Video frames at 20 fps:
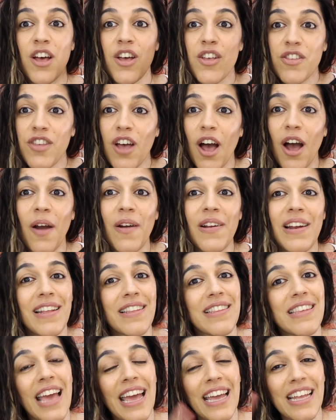So
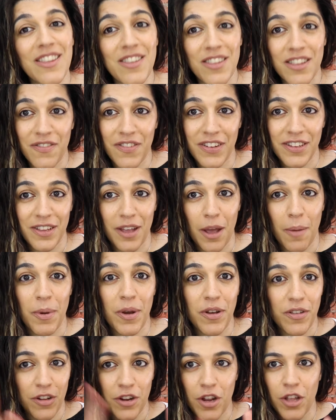let's get into the video
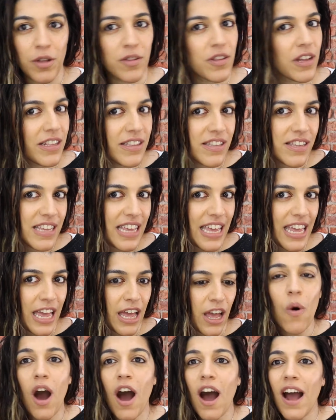because I know you're dying to hear
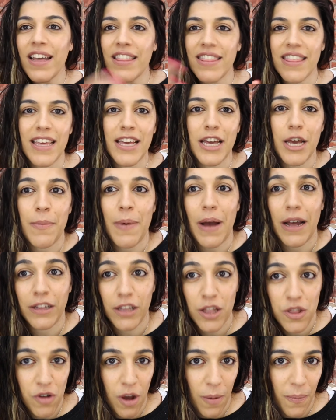what I think about
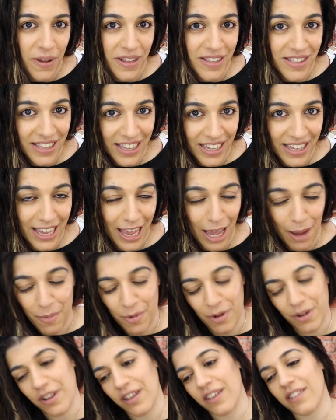the Tropic skincare
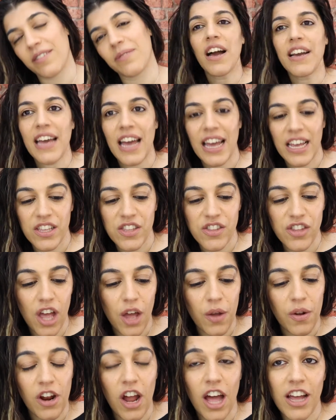products. Okay,
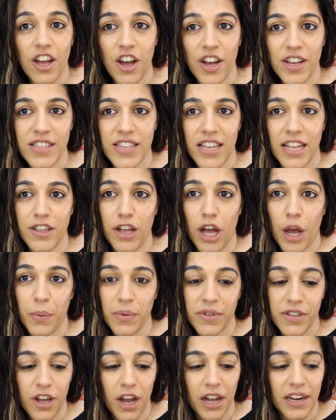so like I said, I
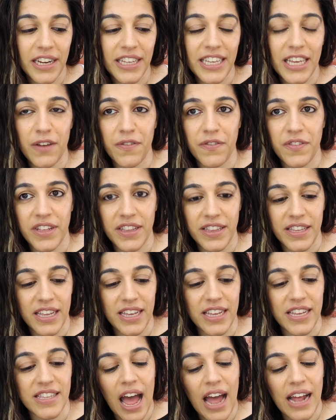was kindly gifted
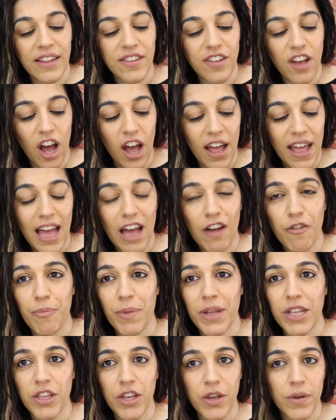these, and I have
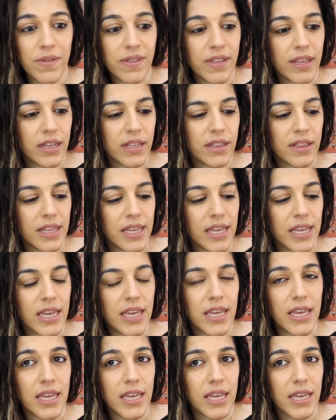been using
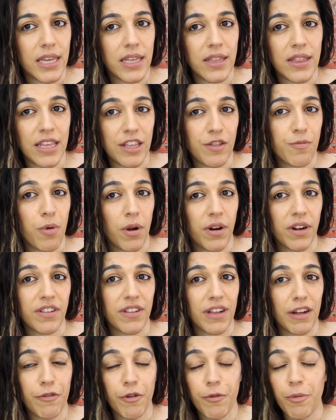these products
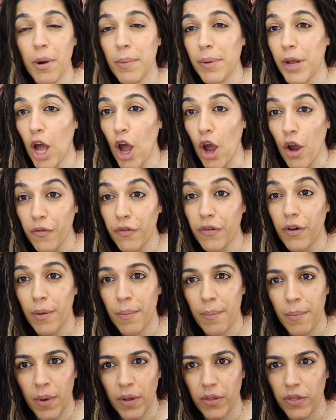now for probably over a
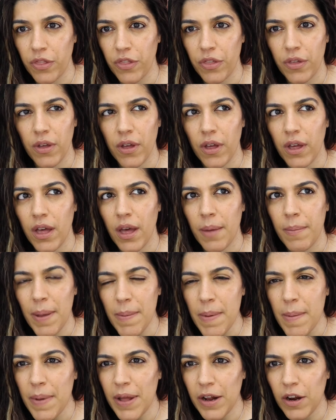month,
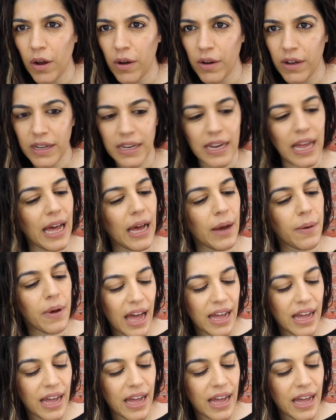maybe a bit longer now.